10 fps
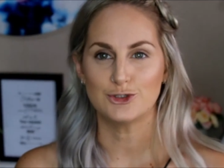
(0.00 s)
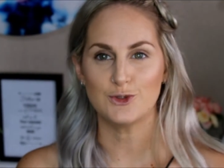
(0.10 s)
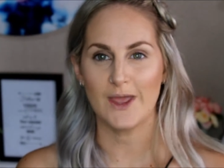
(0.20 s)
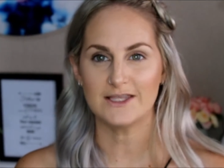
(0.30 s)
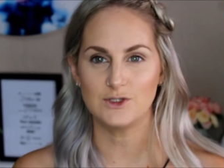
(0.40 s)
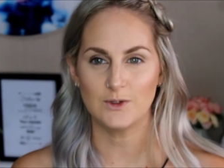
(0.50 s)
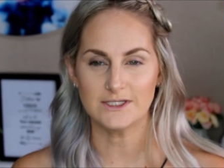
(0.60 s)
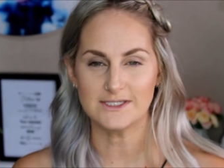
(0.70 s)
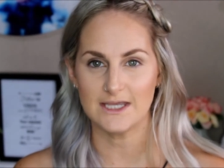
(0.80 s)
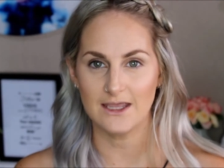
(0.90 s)
So as you
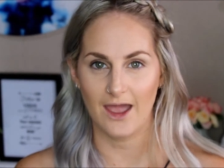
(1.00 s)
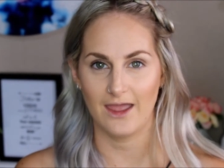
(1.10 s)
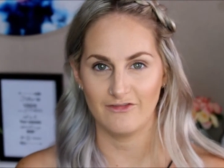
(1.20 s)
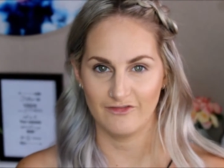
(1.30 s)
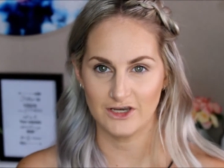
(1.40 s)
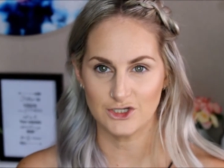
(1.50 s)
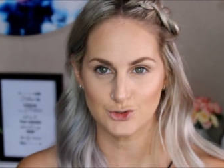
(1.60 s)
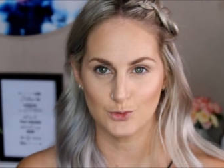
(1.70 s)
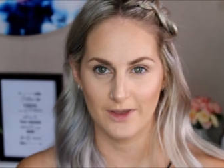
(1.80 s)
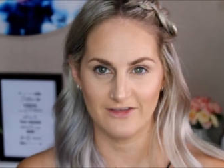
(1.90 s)
can see, I have
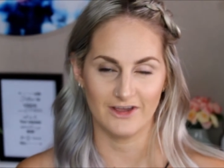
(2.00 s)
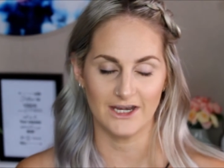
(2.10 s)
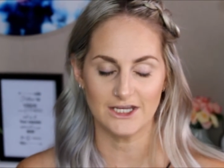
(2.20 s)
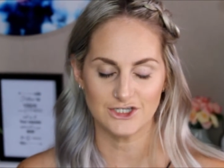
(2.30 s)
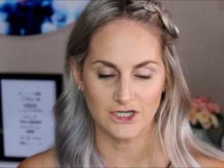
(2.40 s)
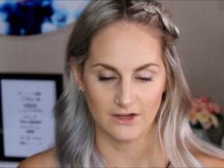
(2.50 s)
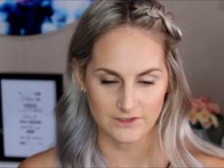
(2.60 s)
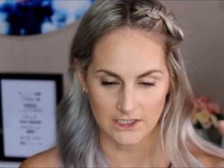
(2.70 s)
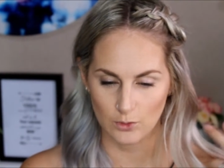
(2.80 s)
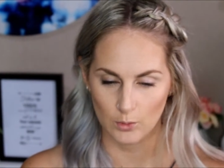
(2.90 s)
finished all my foundation. I've
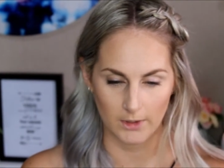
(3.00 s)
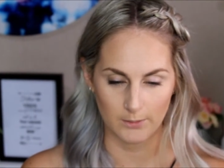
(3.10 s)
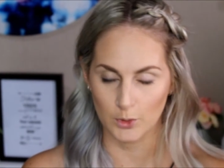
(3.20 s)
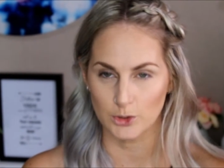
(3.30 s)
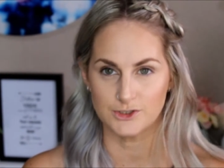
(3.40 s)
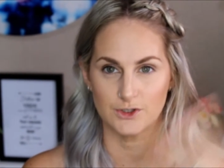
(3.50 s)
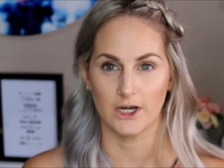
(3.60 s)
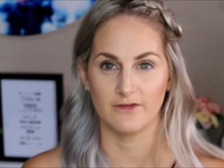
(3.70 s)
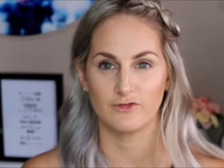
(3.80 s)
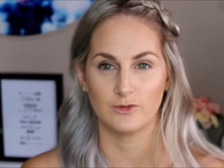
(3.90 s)
done all my bronzer and
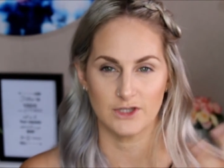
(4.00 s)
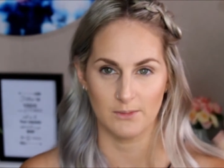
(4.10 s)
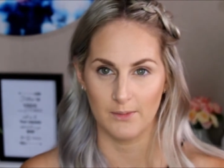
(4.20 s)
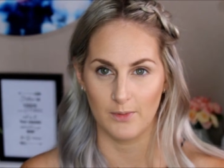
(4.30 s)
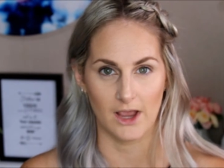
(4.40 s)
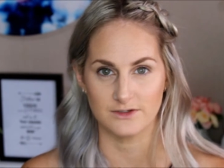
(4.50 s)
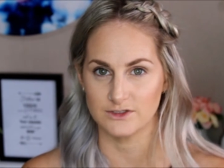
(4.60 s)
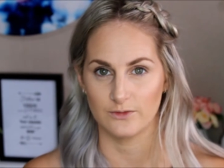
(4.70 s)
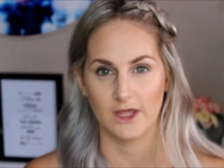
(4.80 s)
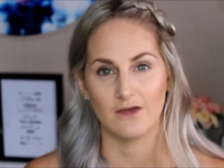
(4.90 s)
I've done my brows
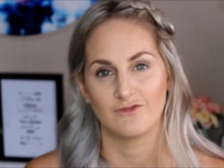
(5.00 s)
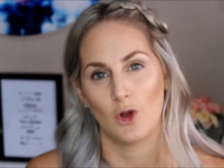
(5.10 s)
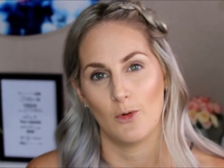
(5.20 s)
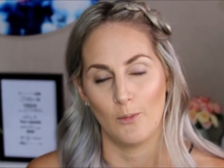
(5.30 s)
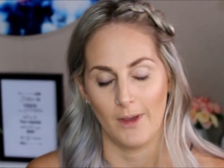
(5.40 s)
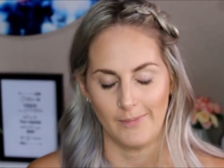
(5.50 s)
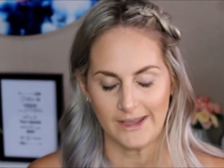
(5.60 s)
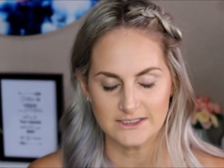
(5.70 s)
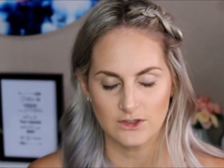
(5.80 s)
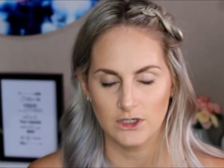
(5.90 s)
and all that. I've got all my
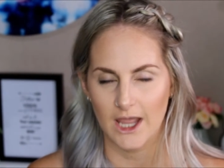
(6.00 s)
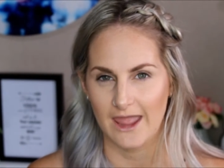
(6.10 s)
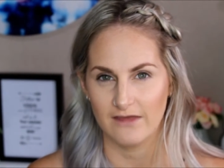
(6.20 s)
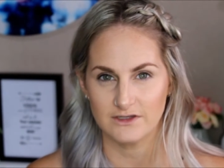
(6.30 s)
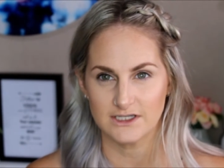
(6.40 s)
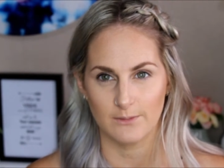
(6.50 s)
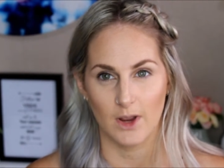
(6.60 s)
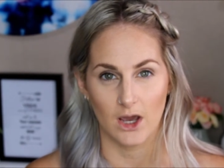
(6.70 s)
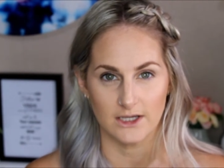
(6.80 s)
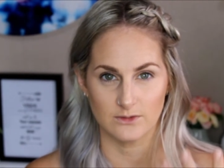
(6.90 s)
base on. I haven't done my
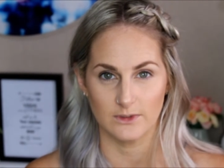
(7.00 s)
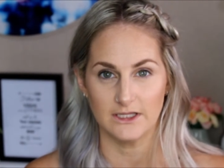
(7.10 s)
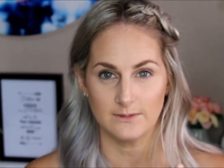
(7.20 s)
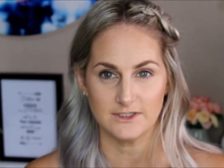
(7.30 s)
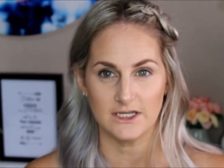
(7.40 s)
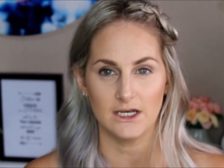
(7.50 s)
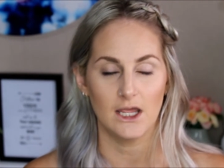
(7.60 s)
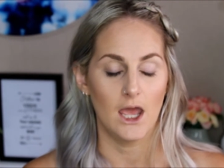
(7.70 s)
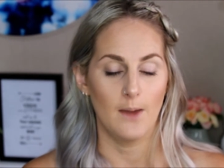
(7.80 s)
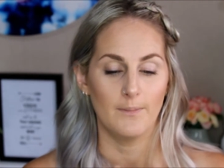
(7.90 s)
eyes or my lips yet,
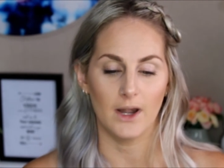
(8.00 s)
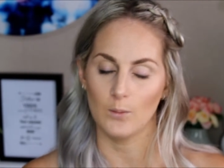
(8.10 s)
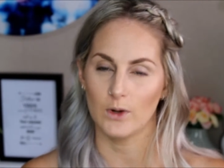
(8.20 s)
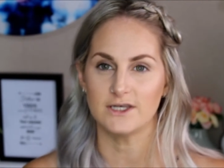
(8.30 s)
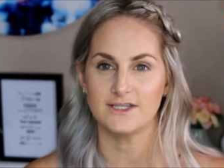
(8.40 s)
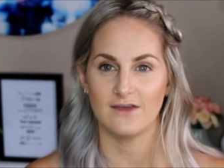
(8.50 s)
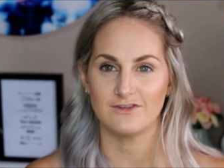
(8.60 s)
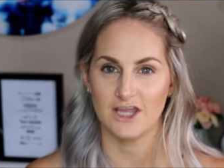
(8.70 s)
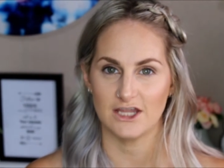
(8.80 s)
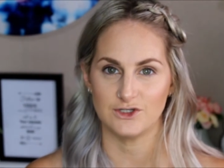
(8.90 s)
but I wanted to have
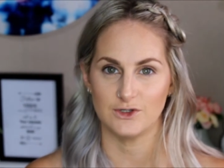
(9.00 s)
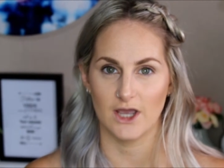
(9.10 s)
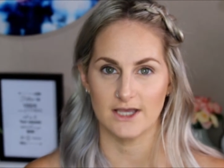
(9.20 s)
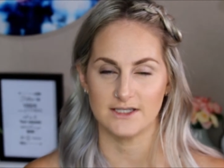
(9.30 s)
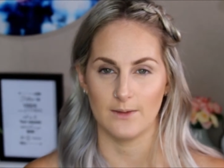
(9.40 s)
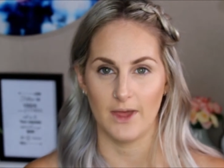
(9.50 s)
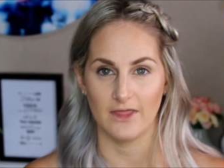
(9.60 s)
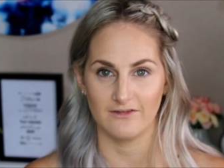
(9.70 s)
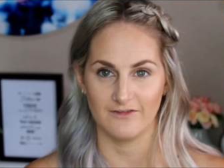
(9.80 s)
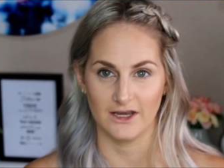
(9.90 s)
a chat to you guys
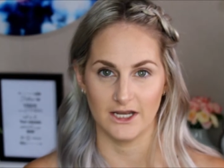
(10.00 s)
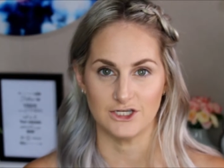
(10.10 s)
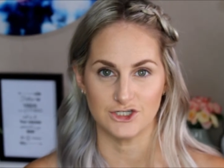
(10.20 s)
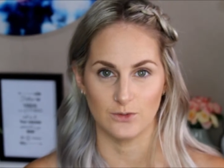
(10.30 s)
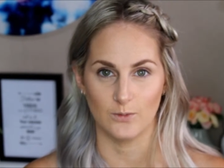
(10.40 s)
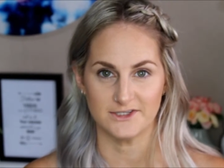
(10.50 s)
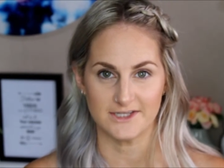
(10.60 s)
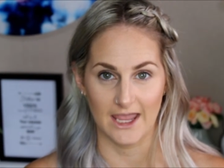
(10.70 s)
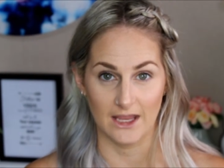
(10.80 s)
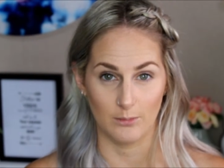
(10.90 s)
about the foundation once
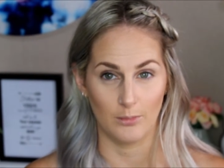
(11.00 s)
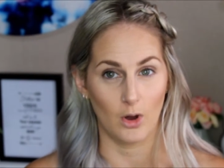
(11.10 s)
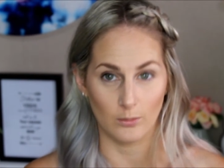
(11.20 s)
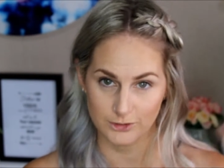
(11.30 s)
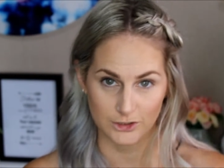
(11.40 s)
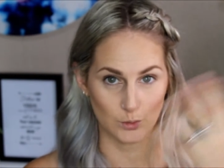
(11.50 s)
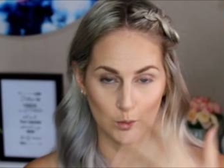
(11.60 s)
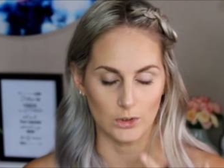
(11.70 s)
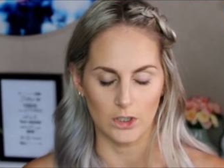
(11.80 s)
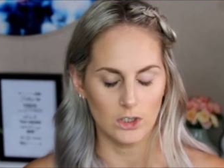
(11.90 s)
I had popped it
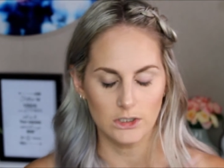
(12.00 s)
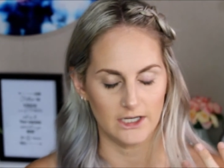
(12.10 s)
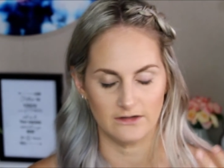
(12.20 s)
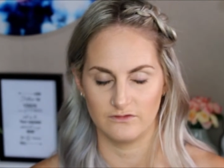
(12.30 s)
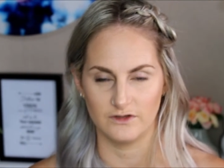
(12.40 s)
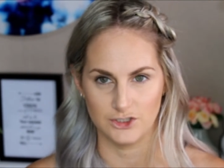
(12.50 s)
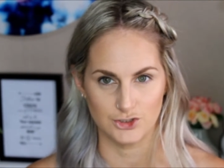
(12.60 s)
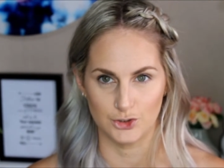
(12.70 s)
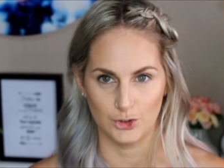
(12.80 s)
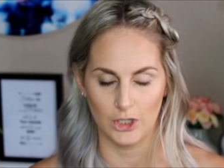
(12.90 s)
all on and
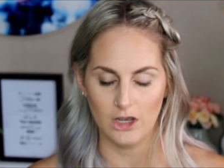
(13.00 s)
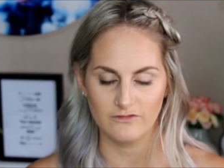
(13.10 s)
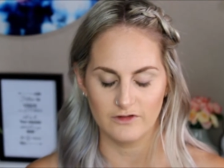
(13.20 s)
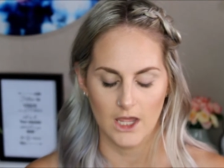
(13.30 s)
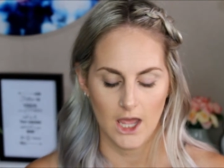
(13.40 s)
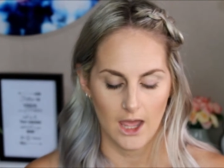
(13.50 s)
finished it all off.